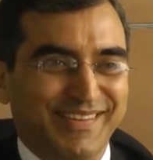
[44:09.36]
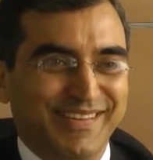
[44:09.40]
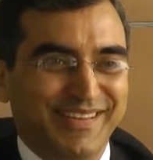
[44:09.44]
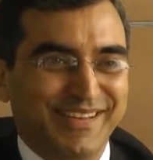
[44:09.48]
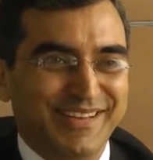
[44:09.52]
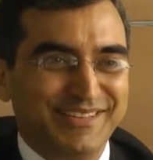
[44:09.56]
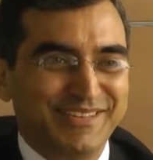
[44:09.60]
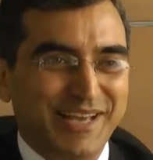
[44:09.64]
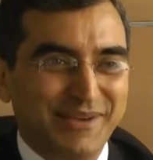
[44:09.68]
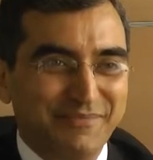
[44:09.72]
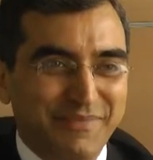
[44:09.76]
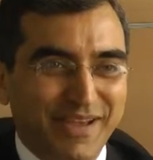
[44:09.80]

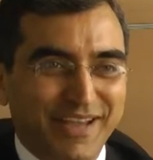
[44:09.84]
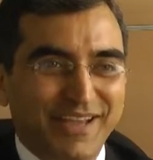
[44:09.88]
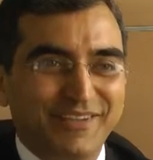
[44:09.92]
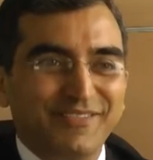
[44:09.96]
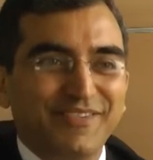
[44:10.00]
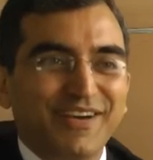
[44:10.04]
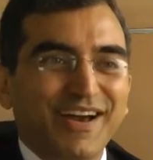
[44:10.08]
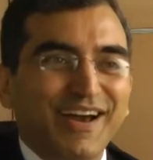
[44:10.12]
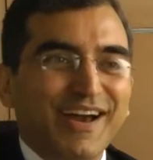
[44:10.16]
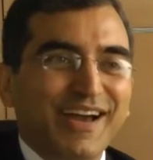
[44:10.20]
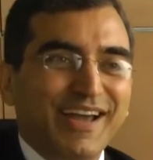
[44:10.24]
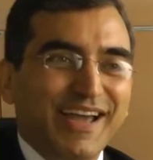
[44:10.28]
So I
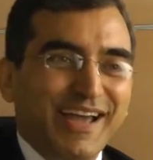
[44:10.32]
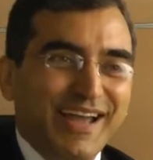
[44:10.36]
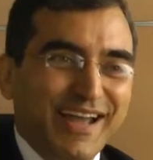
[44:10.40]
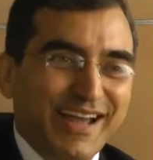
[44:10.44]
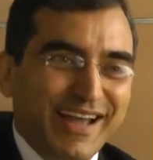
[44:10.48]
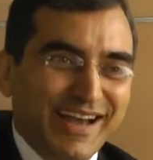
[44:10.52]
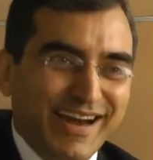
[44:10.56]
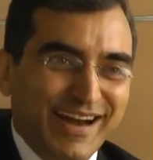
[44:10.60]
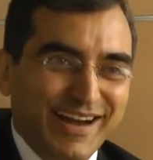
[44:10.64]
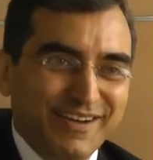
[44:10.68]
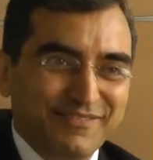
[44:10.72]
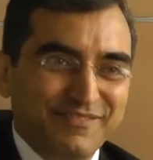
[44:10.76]
make
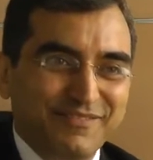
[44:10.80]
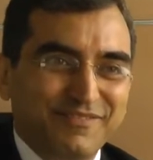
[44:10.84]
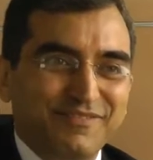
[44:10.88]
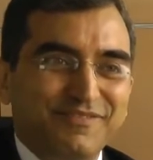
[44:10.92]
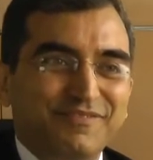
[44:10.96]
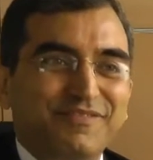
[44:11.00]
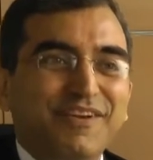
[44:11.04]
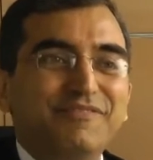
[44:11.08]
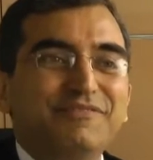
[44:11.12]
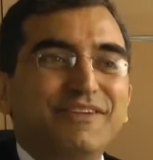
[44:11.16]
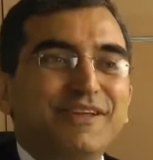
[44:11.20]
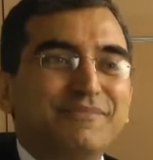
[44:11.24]

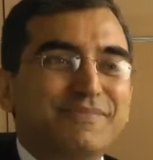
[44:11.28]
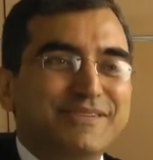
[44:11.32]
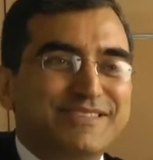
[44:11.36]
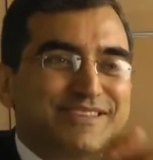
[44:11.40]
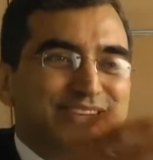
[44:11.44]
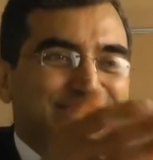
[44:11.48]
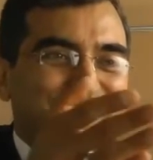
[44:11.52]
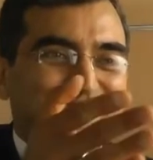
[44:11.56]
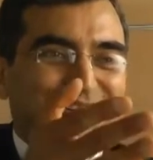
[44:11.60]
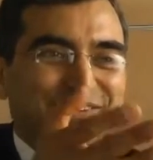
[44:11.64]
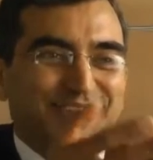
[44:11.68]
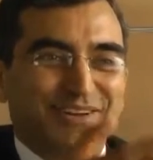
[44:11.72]
50%
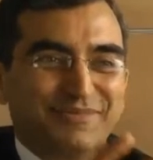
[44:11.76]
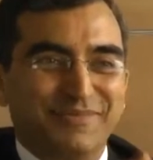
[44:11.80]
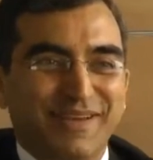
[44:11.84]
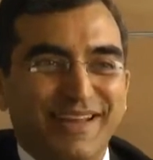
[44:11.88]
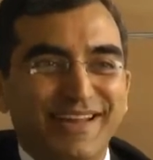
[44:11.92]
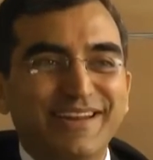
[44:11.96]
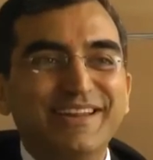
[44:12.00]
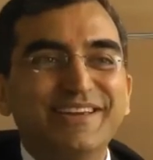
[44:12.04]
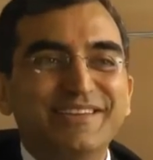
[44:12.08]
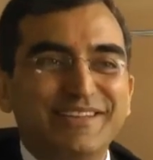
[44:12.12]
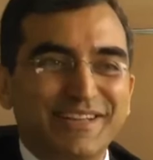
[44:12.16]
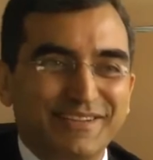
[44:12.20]
return on my
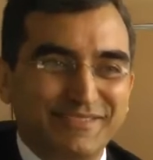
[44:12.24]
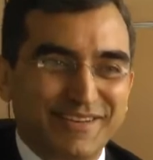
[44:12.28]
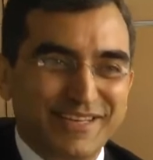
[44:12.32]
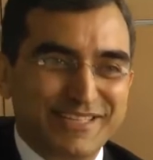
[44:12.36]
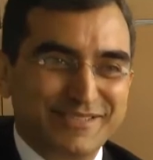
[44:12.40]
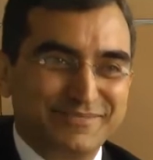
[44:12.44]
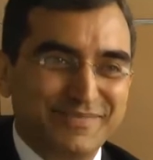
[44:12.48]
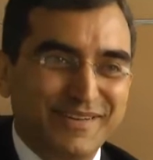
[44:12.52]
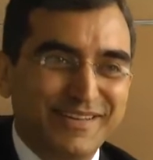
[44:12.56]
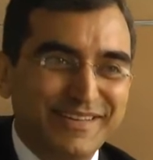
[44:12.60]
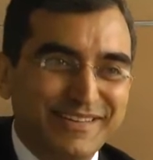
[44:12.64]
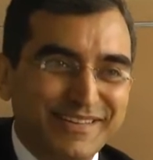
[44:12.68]
initial
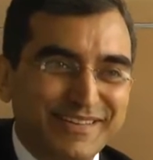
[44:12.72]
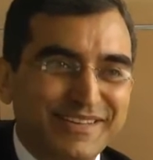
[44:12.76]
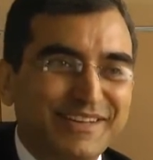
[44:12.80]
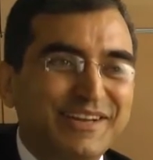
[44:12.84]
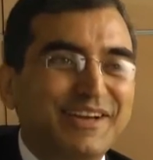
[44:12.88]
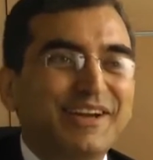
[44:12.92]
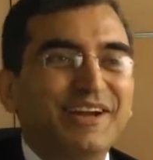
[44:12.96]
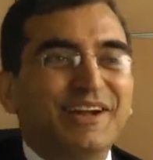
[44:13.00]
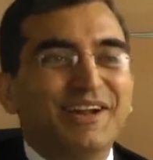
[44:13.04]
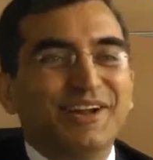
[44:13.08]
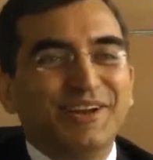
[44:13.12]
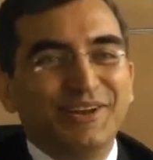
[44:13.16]
investment,
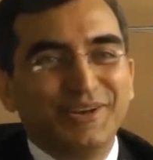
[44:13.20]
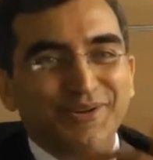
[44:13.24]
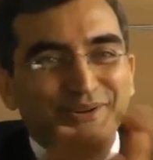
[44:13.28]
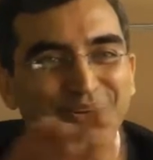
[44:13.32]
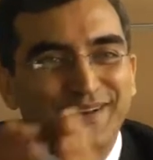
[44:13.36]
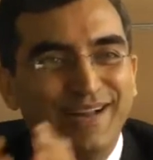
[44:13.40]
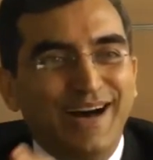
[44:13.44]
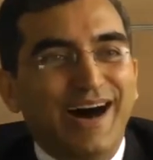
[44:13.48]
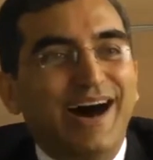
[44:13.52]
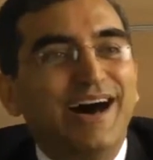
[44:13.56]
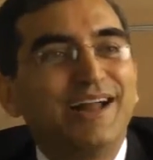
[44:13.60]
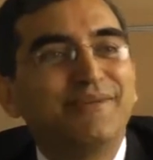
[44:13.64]
do
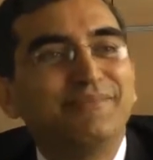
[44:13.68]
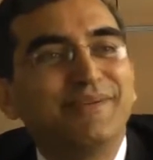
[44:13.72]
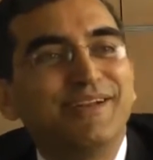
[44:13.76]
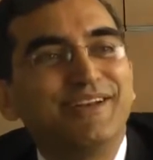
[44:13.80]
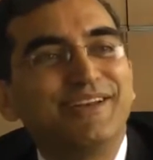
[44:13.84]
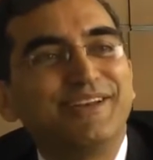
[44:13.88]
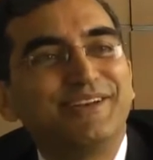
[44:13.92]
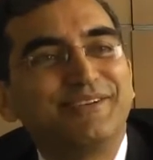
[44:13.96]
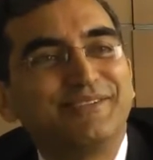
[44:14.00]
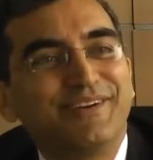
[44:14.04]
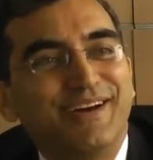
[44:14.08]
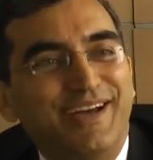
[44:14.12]
an ARB
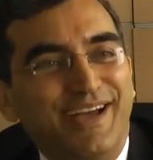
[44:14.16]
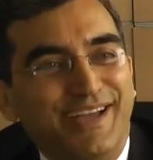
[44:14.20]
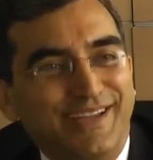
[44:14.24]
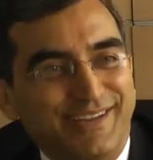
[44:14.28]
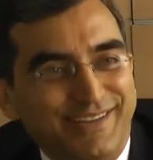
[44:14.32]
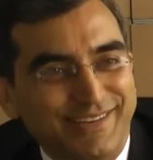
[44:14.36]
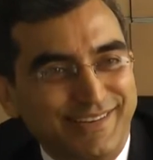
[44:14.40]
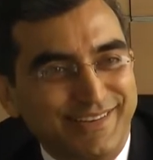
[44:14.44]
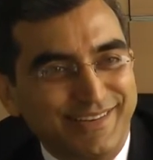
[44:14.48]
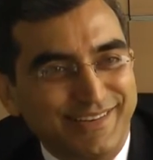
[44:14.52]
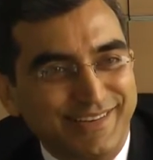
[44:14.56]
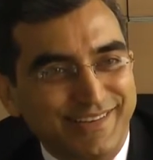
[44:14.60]
into a
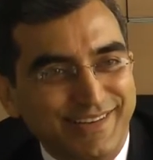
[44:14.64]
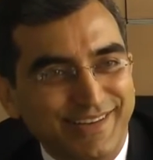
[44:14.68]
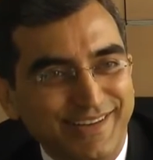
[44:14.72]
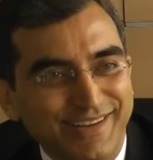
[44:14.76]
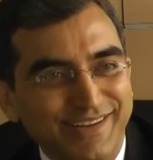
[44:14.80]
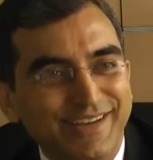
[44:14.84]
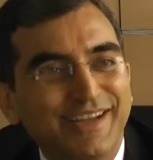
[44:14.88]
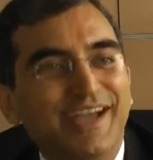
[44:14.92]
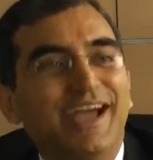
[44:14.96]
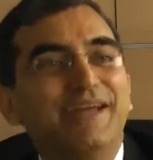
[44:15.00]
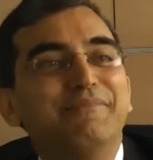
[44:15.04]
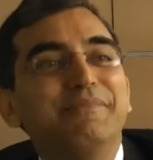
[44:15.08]
Henkel
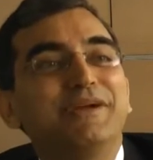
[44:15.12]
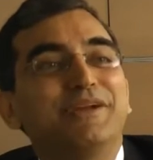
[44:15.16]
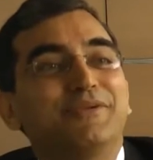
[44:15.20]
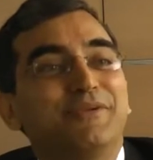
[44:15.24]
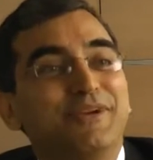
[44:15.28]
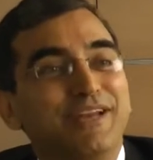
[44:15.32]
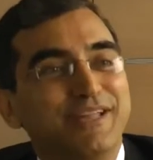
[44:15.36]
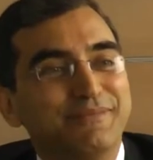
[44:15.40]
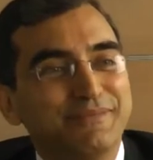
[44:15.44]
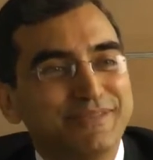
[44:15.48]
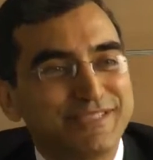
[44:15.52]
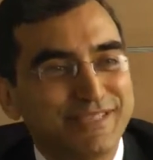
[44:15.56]
India, and make
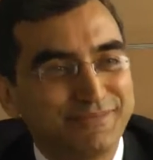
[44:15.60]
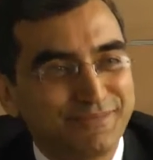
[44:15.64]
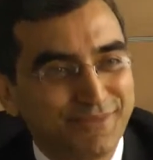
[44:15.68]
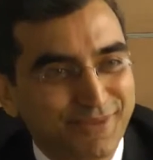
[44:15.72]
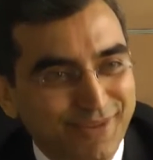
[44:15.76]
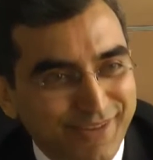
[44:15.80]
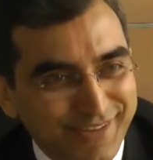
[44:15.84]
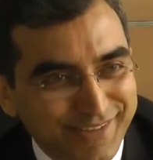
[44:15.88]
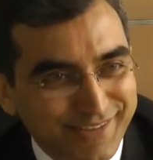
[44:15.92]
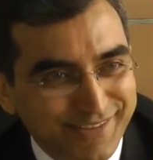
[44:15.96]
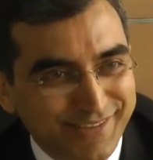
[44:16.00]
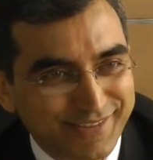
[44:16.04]
20%
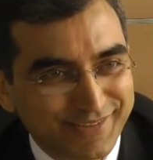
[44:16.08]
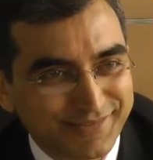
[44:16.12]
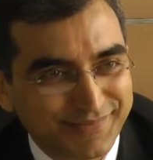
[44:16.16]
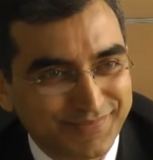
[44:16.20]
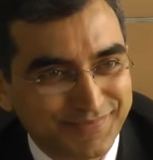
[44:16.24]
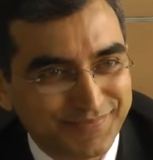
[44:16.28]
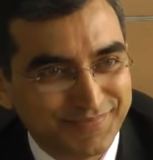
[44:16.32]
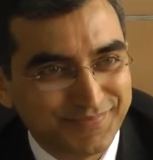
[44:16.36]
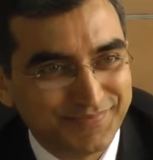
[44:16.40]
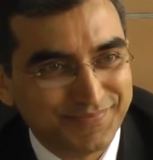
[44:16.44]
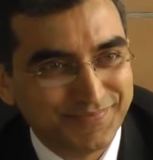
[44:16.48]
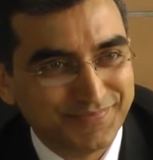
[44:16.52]
more return.
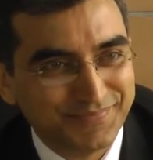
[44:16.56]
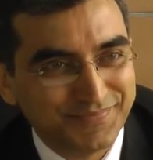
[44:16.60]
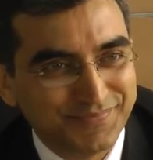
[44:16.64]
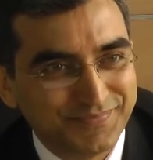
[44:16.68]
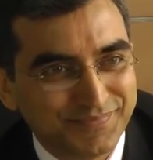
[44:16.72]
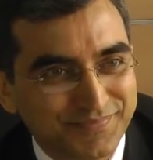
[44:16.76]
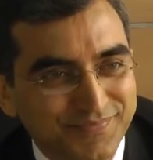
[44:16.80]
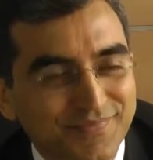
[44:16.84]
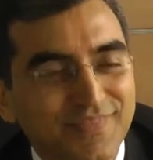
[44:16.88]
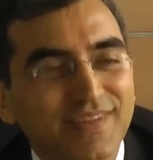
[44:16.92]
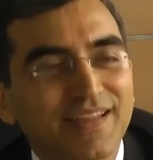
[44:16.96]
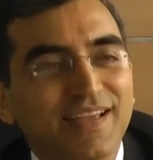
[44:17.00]

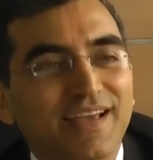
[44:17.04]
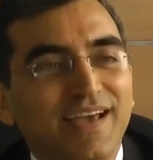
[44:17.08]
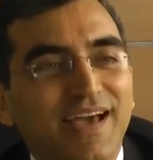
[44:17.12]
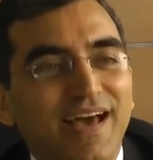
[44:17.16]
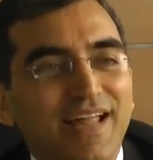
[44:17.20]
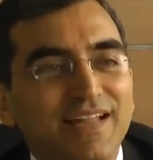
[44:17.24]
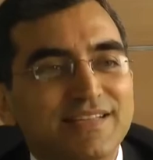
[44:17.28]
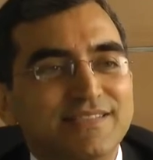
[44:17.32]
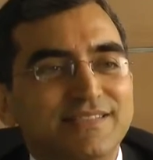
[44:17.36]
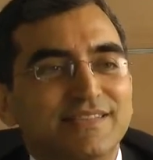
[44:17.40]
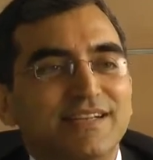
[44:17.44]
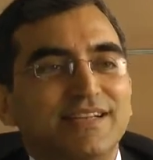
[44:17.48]

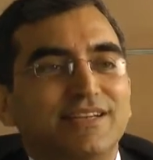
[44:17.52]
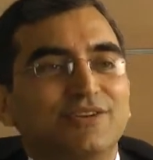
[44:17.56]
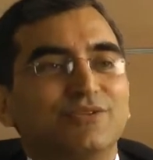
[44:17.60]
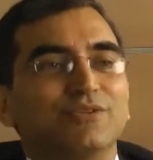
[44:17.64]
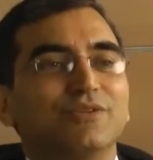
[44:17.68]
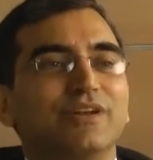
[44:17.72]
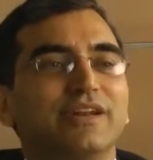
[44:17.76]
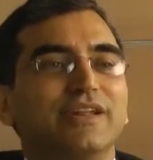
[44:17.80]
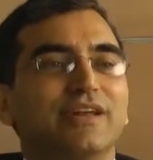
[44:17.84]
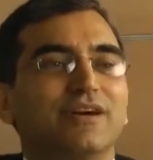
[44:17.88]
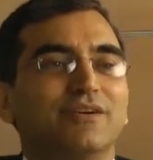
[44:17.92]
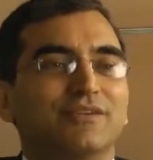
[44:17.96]
And sit
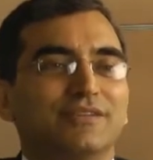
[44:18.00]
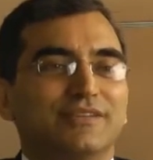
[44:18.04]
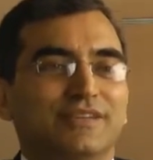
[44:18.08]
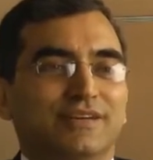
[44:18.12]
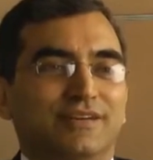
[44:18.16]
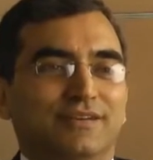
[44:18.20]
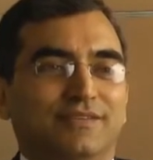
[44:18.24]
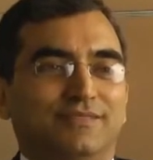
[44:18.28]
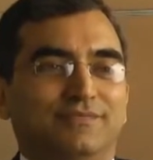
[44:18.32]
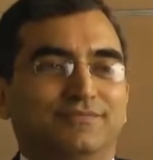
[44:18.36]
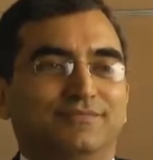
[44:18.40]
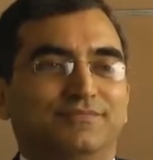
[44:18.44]
coolly out
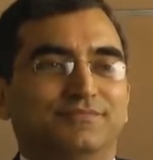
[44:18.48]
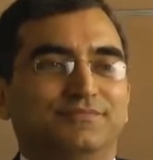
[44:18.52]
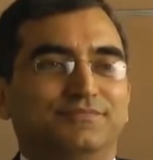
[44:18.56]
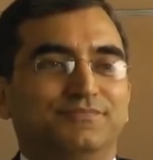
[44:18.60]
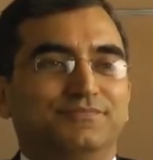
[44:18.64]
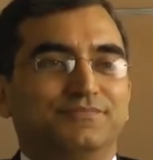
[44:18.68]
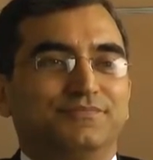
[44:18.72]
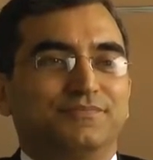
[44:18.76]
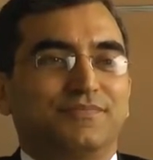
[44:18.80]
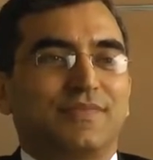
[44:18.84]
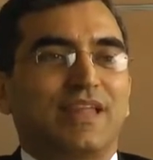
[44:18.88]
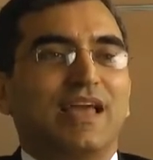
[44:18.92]
there.
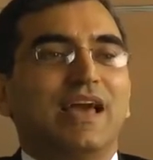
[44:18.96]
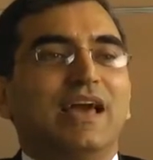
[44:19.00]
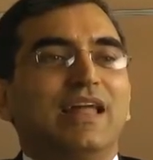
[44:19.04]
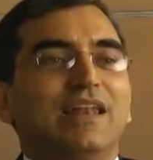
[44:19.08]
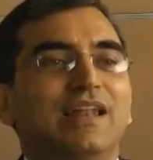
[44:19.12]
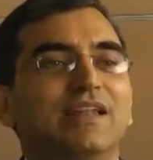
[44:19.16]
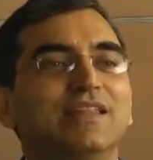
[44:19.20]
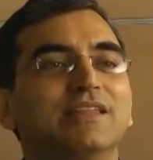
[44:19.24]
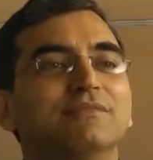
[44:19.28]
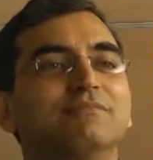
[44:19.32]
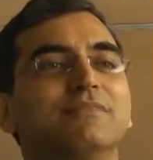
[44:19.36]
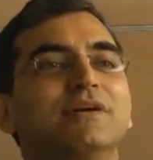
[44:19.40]

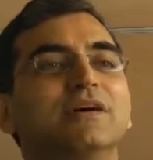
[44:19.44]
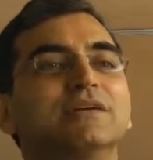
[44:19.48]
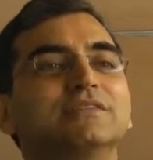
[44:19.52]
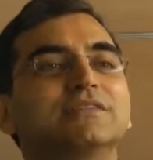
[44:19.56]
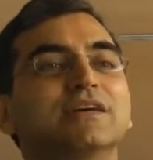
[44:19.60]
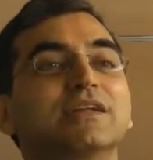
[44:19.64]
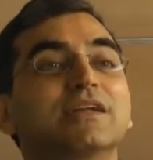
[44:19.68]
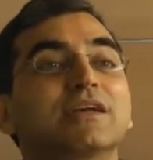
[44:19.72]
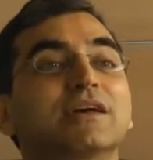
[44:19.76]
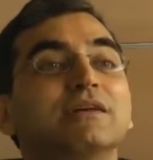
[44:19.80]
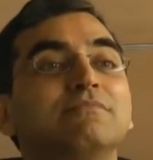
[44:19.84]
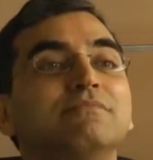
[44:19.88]
Let the
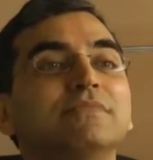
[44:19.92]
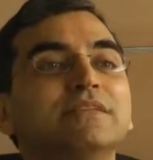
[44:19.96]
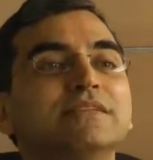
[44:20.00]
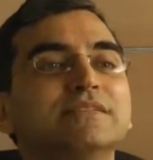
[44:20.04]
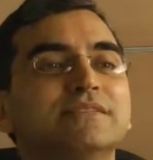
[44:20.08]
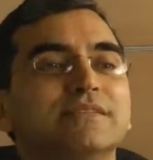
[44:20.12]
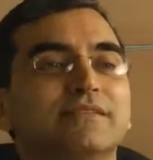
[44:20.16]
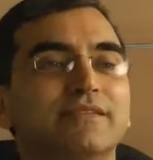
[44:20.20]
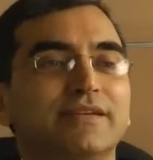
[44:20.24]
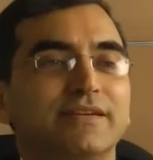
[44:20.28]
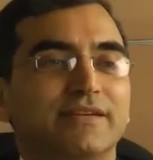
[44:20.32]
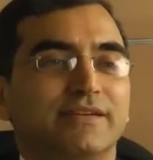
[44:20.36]
merger
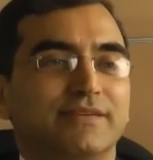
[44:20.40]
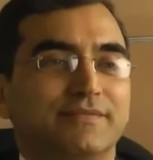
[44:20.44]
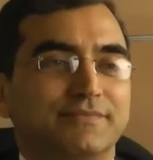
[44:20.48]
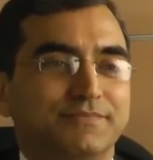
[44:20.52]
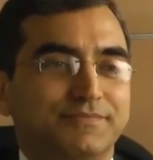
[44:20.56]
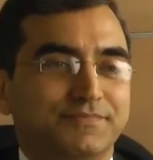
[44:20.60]
commensurate.